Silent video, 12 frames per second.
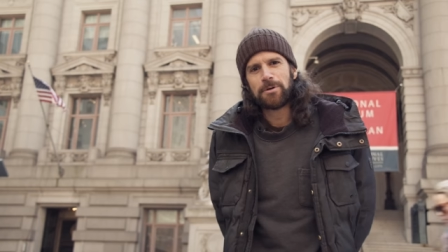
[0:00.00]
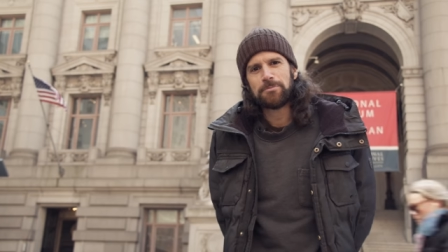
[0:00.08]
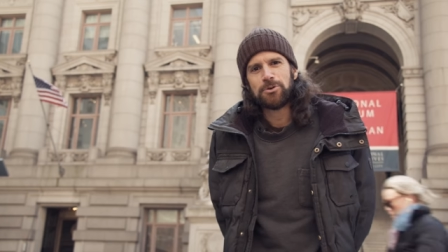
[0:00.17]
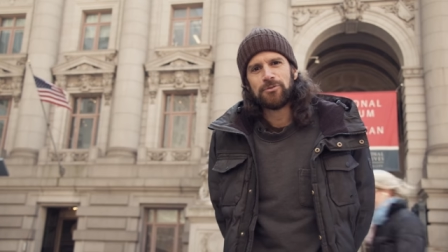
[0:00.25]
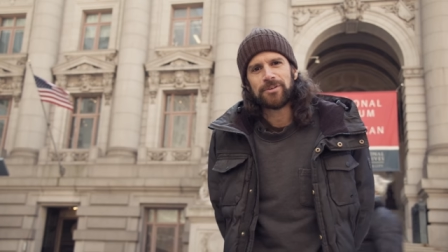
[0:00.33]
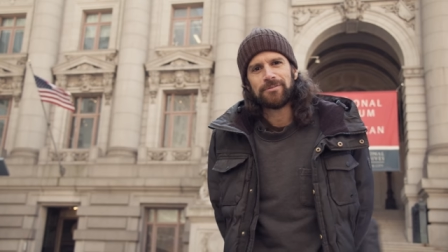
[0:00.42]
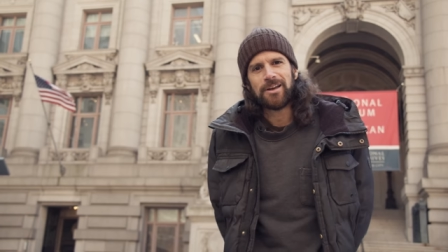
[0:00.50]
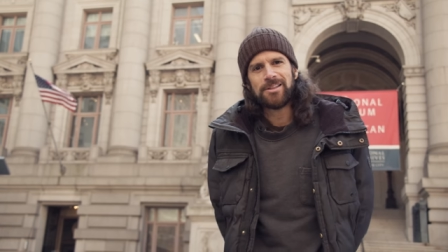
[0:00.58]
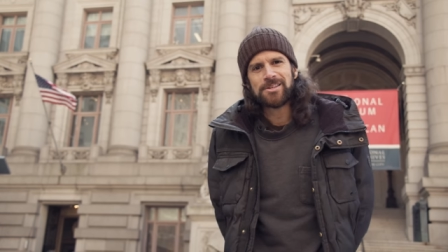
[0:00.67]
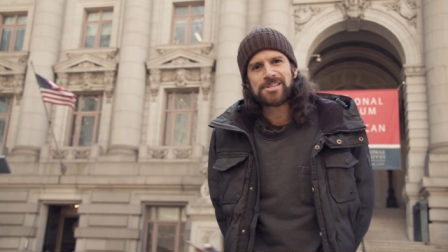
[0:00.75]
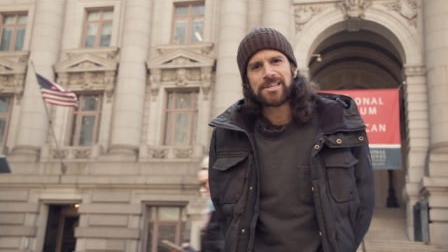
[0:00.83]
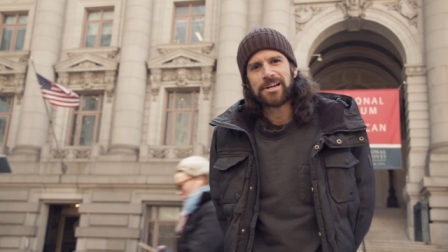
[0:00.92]
on moving. End
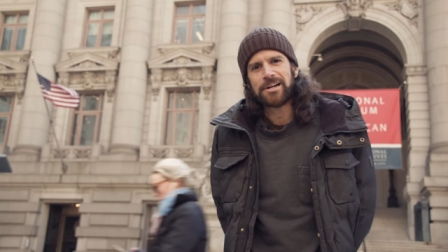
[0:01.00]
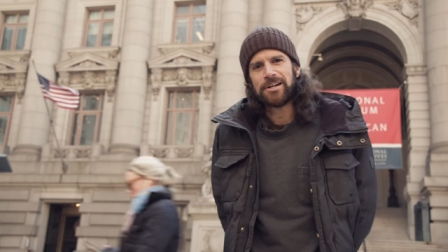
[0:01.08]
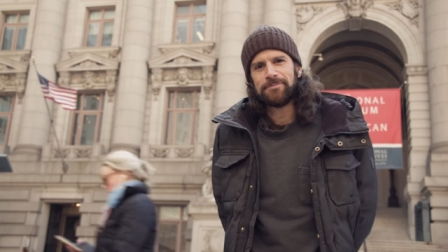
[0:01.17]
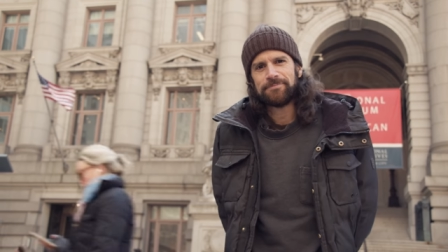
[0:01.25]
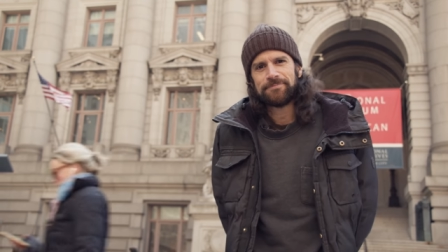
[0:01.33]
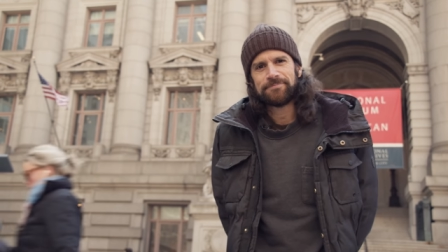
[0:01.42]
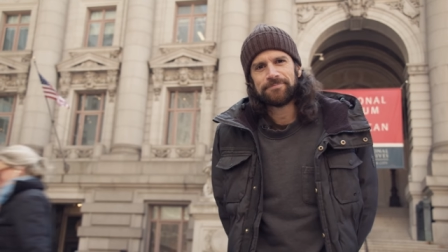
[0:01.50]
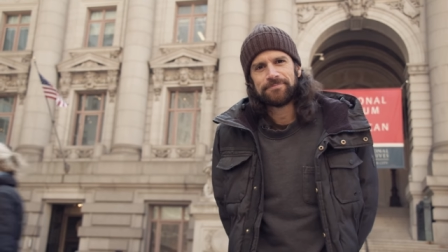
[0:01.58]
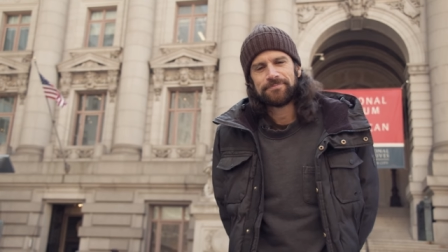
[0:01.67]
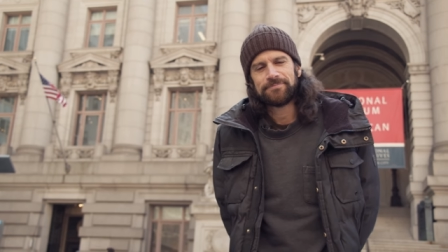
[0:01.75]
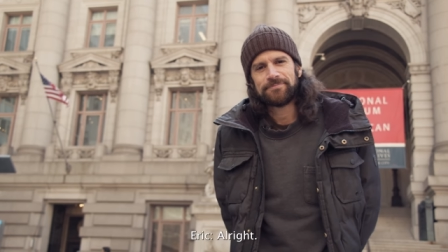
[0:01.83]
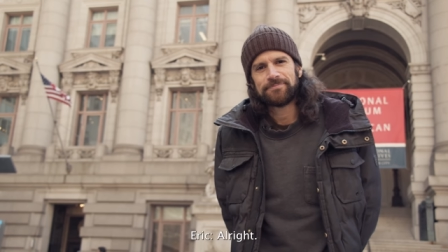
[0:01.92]
this thing, huh?
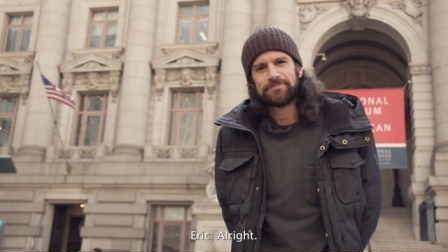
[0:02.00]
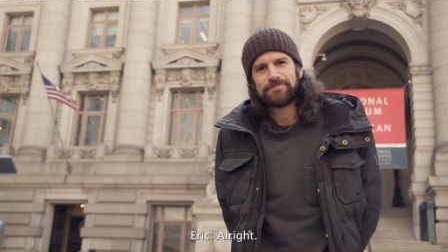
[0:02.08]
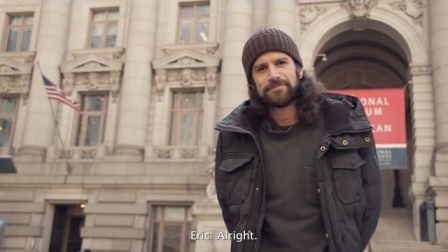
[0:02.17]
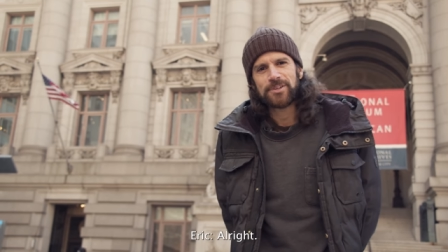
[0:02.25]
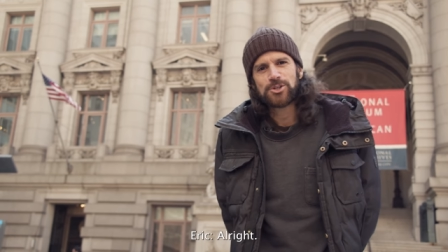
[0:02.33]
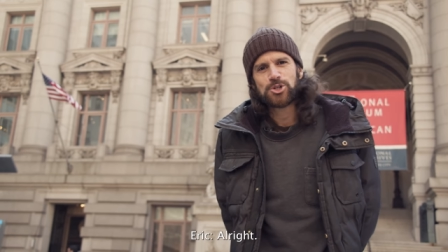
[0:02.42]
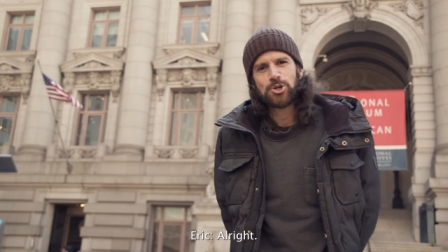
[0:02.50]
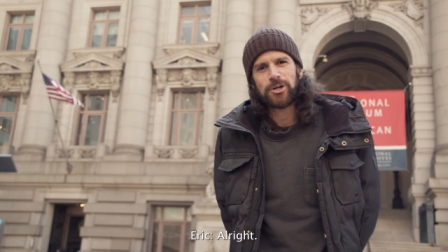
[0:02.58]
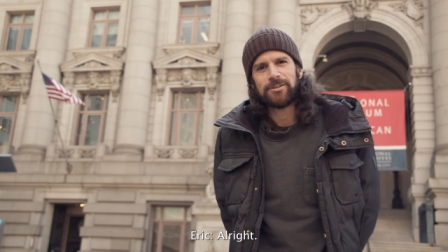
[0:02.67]
All right. Let's do